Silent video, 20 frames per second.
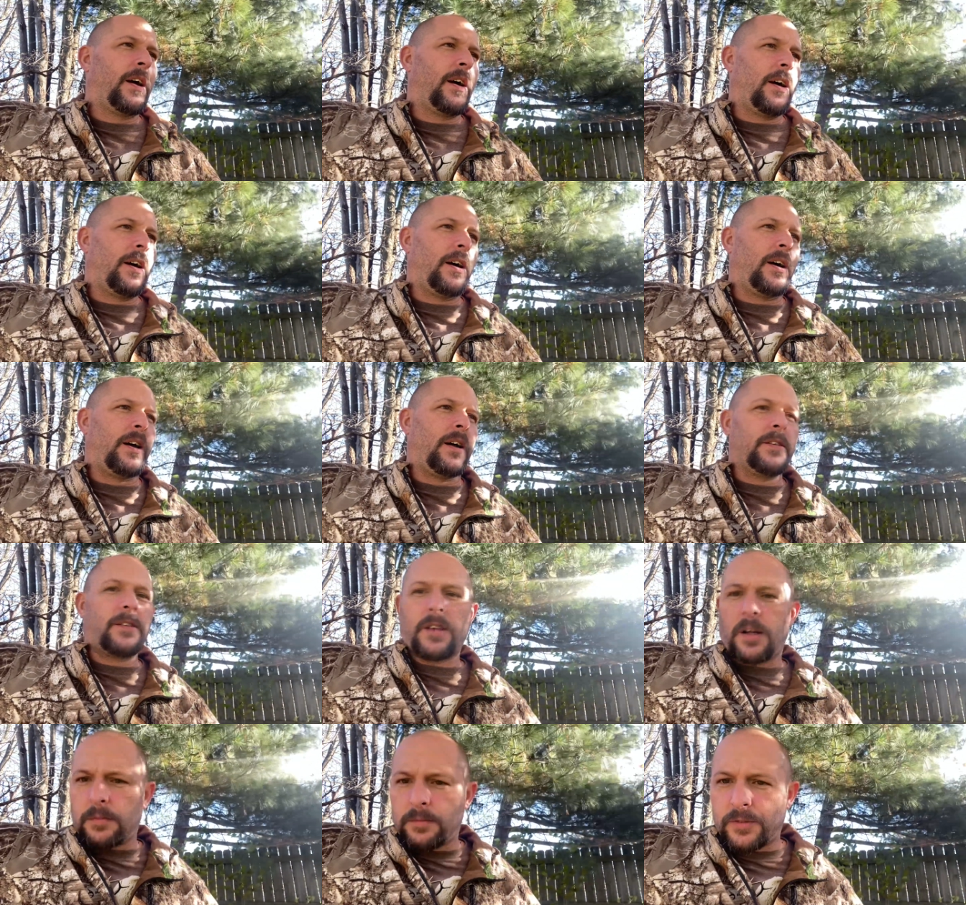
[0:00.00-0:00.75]
Uh,
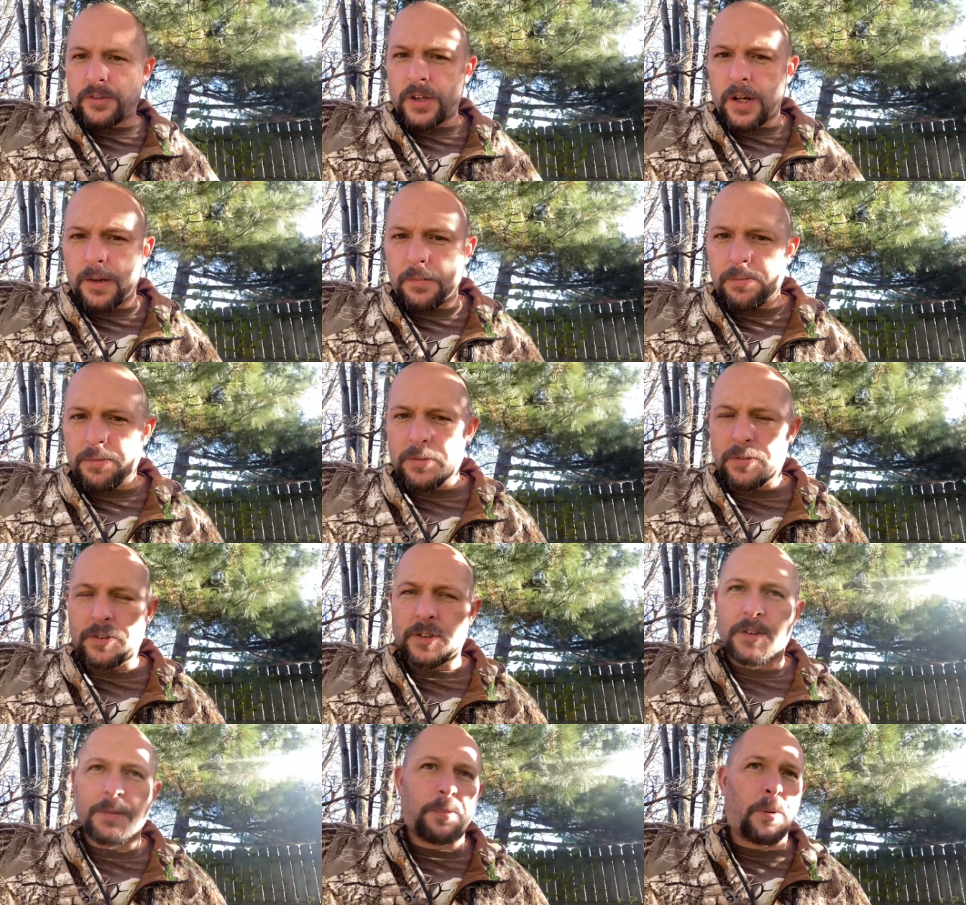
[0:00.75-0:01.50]
thumbs up.
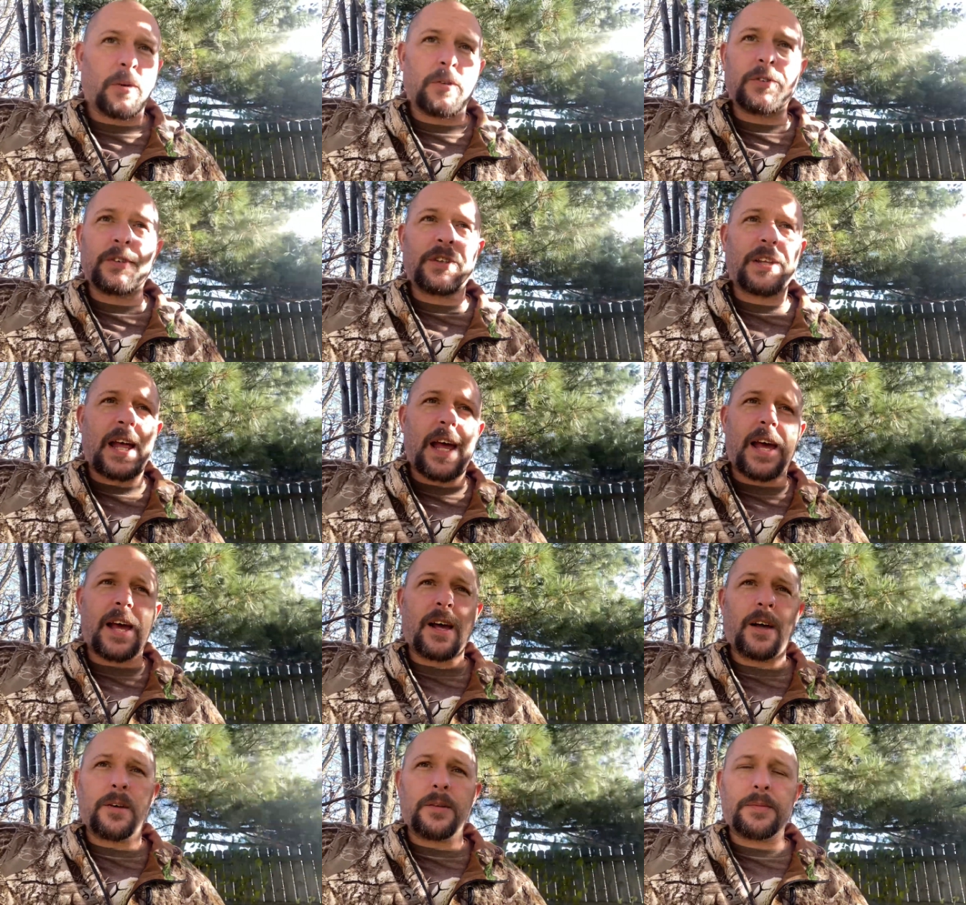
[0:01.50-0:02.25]
Supposedly
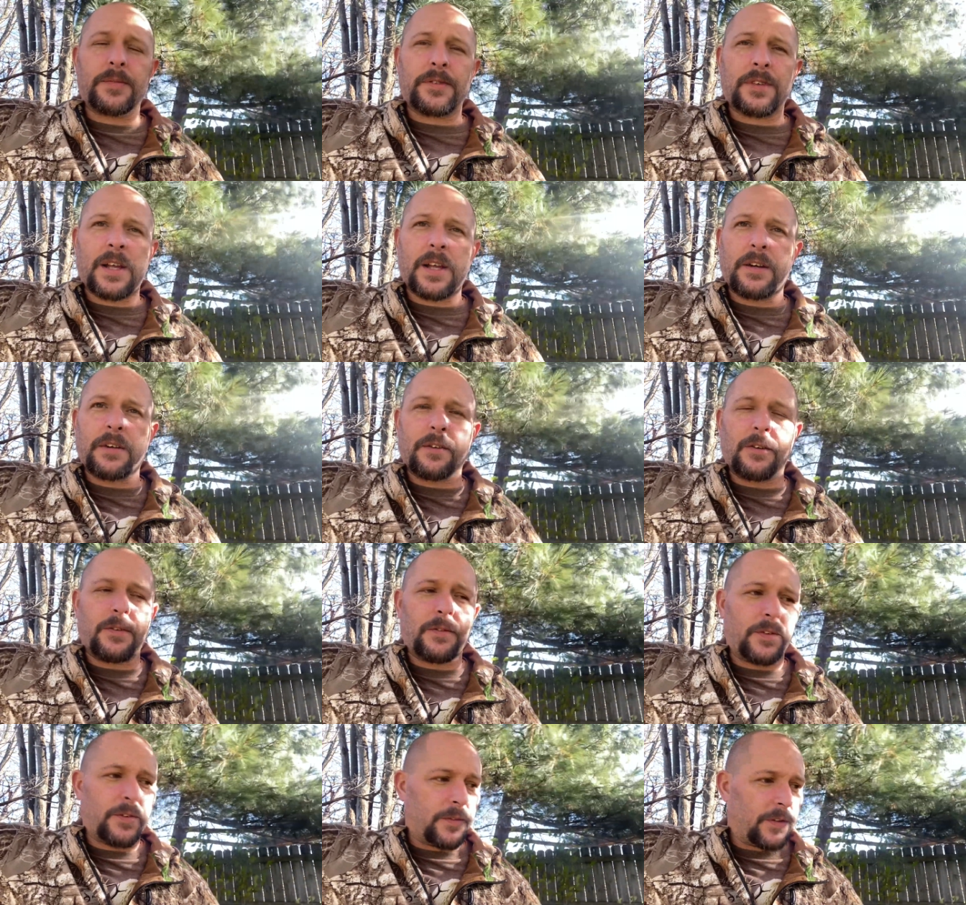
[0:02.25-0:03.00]
that helps. I don't
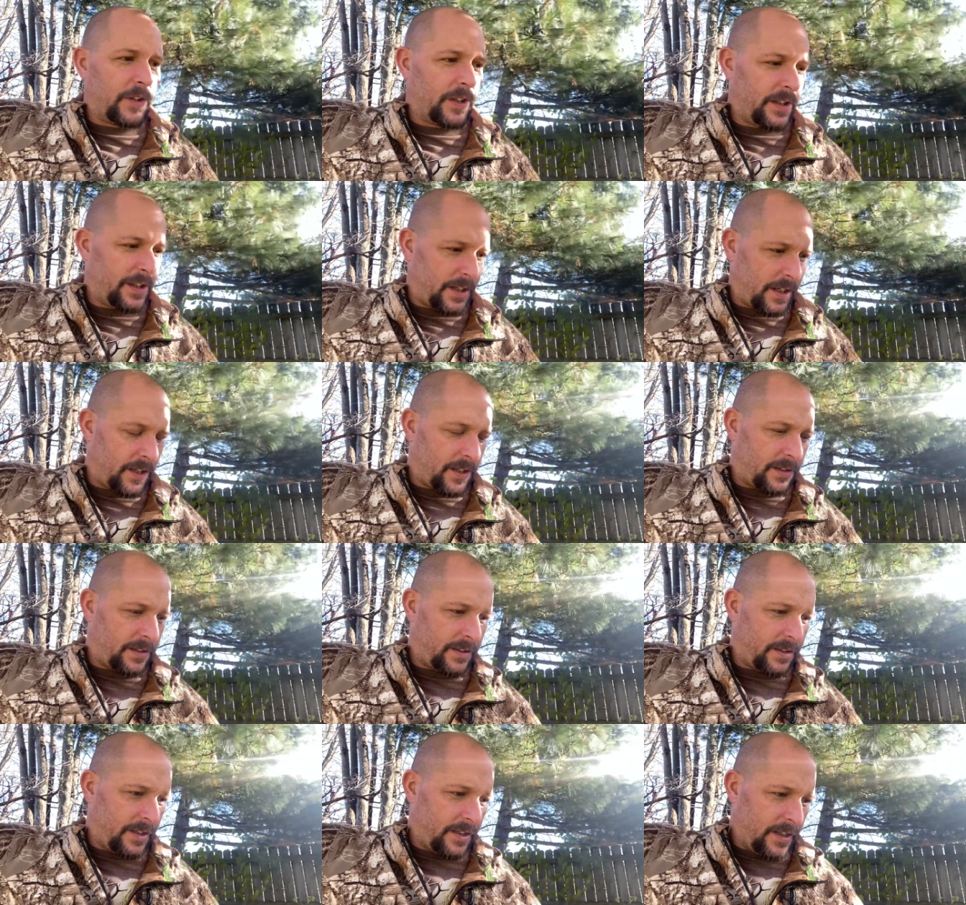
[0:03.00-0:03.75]
know if it really does.
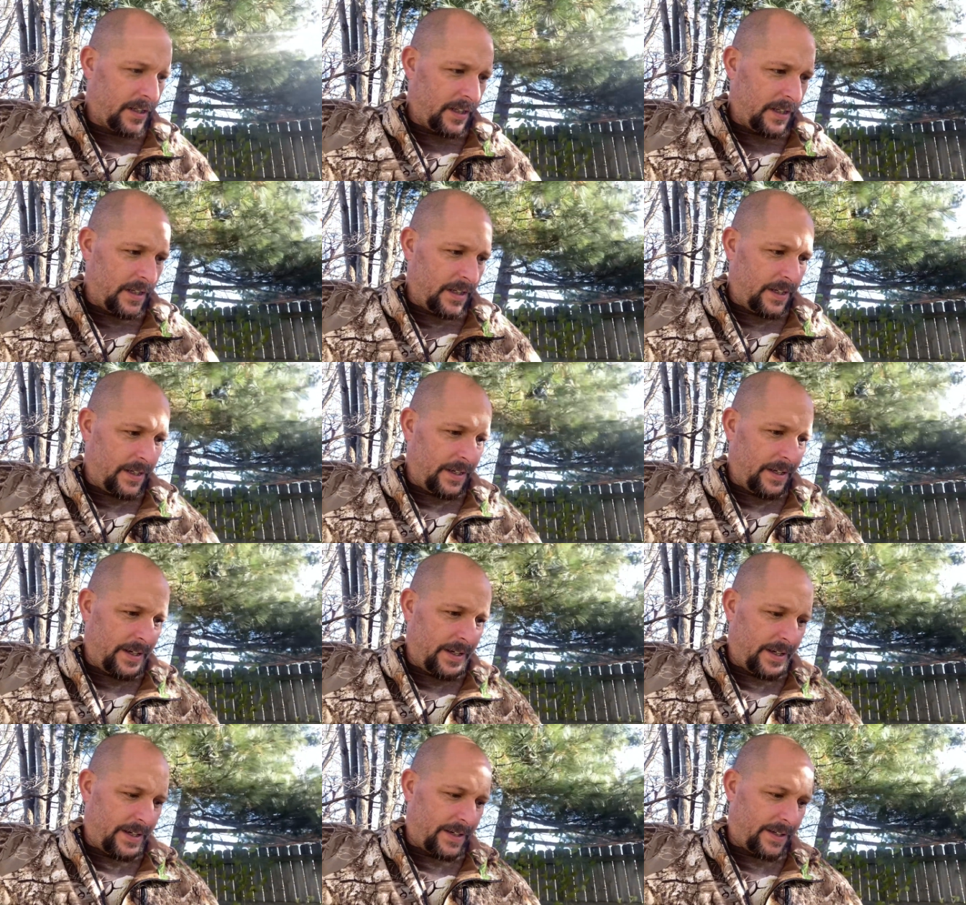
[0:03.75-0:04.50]

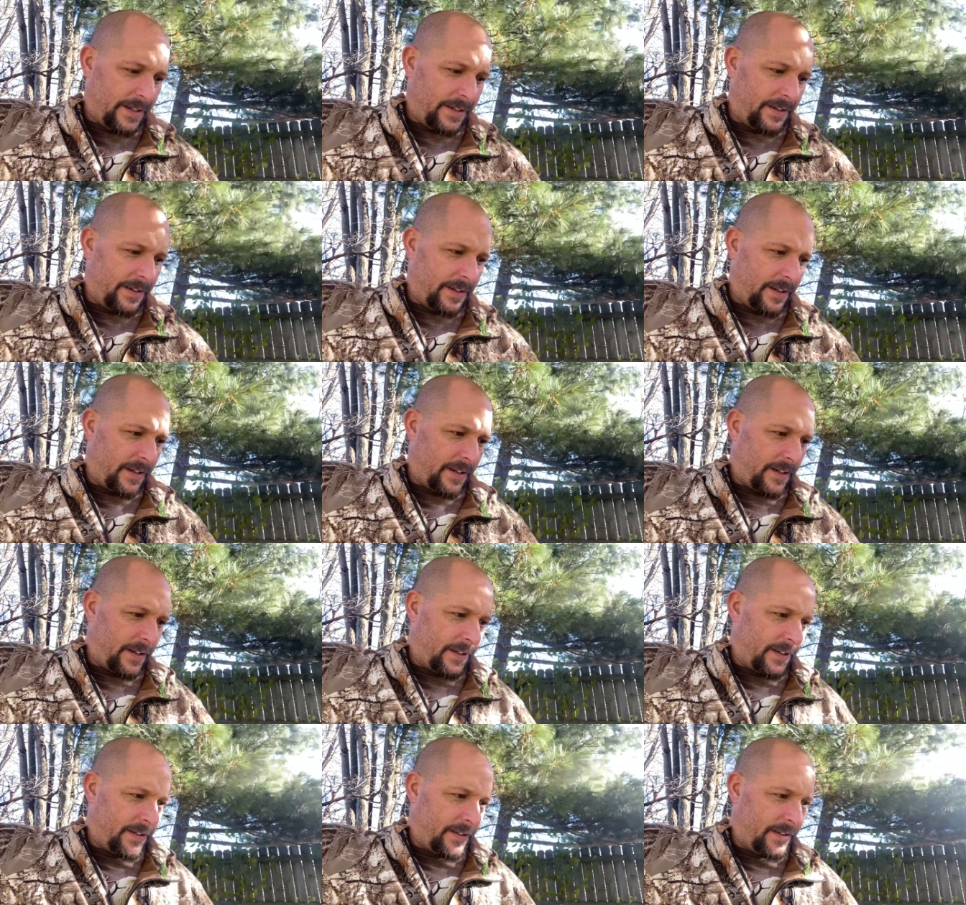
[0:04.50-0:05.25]
And
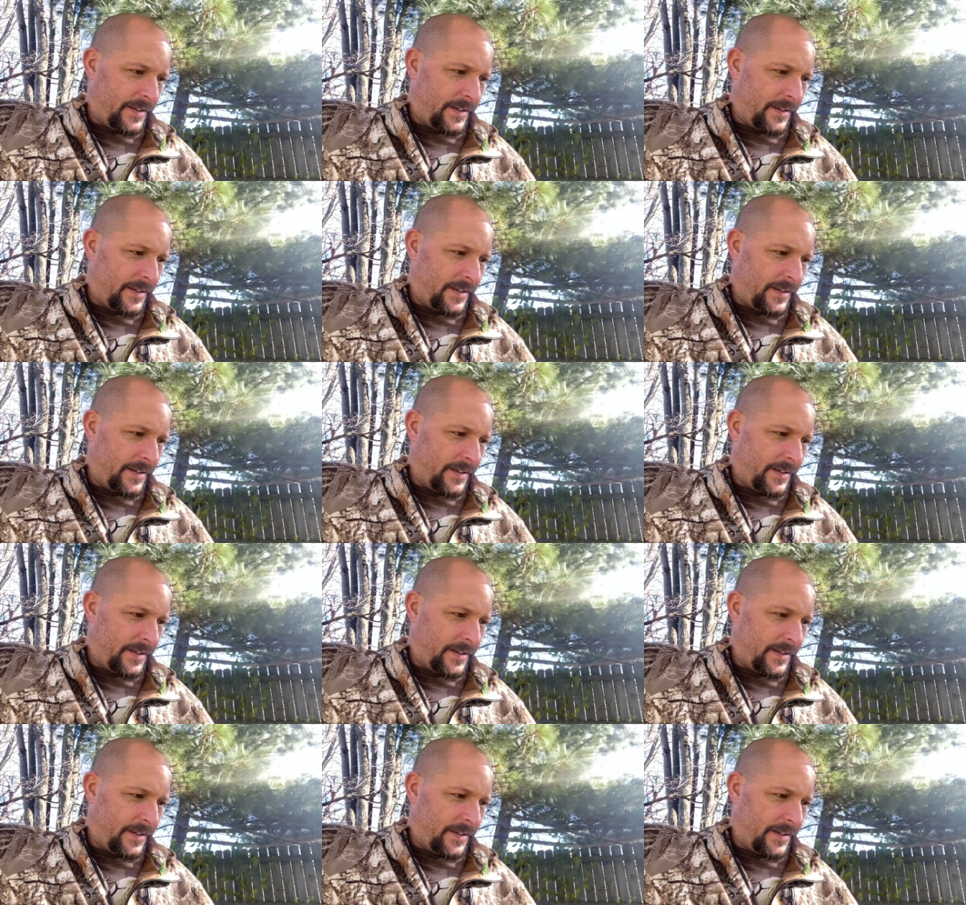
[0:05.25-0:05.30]
uh,